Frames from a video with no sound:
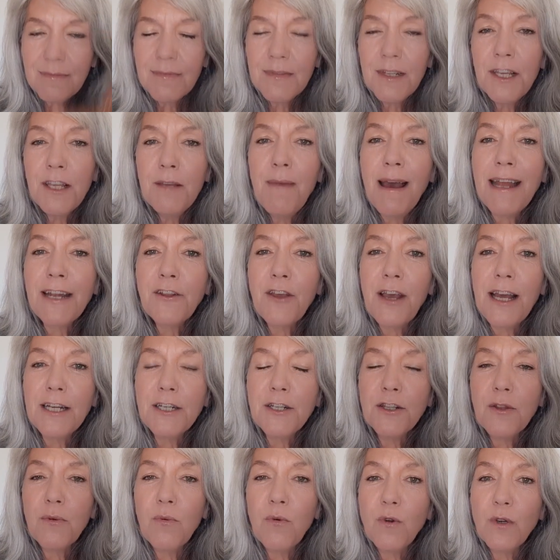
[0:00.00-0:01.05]
You might go
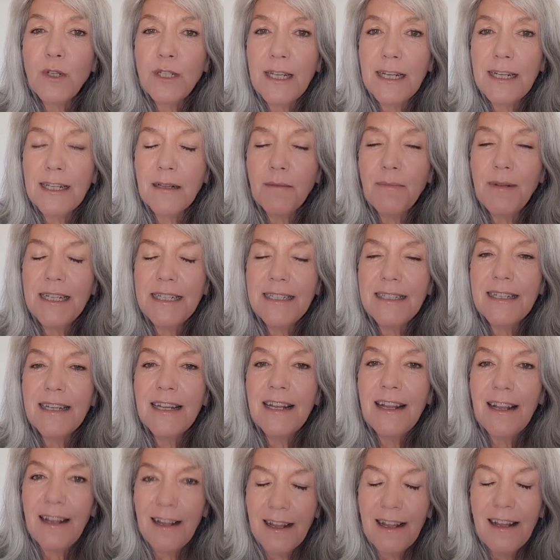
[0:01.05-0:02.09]
under the water a little bit,
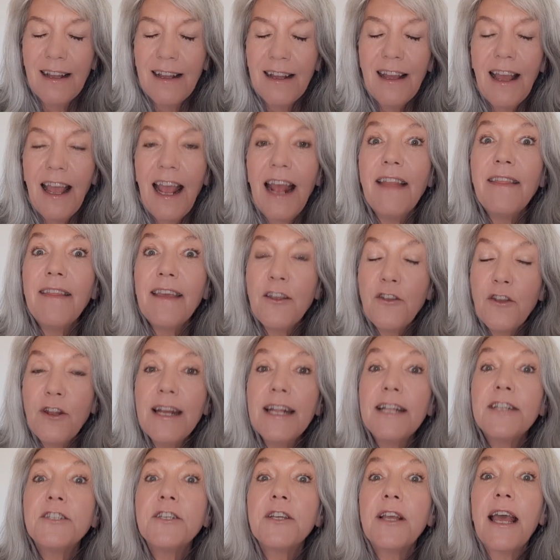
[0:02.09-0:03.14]
and then you
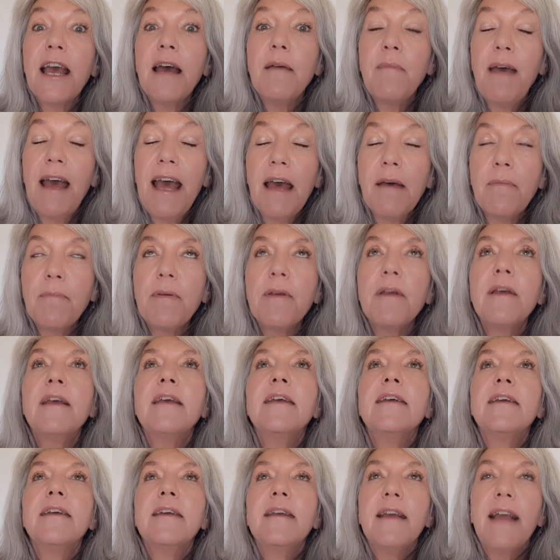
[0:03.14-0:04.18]
need to come up
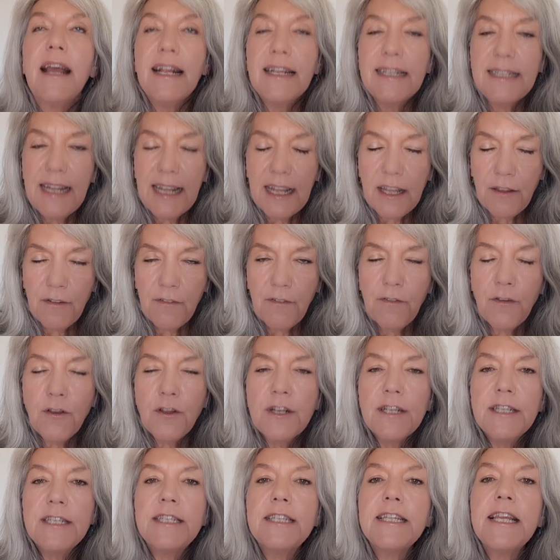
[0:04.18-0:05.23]
and take a
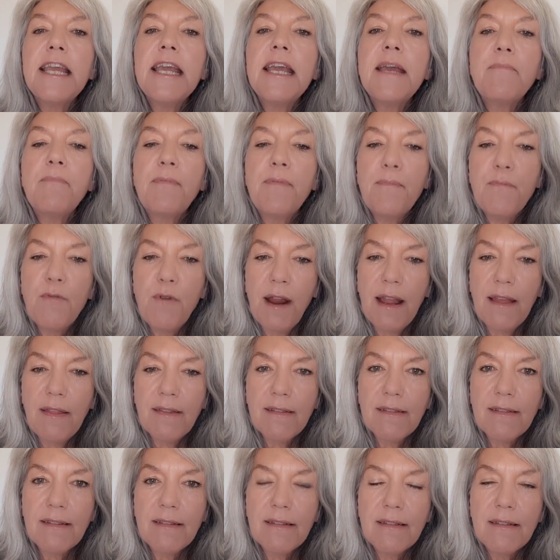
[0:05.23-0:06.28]
few deep
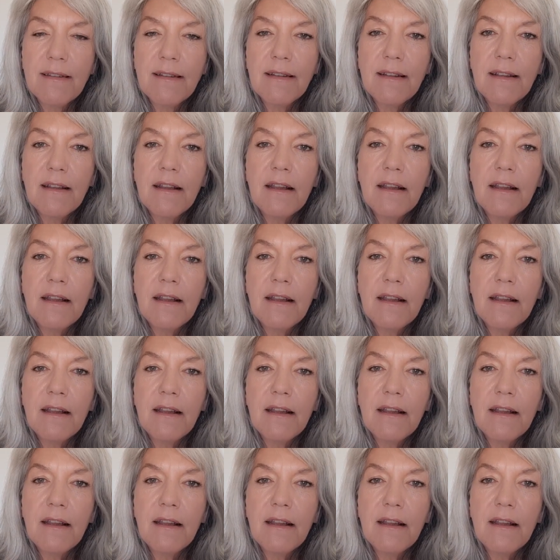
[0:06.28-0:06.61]
breaths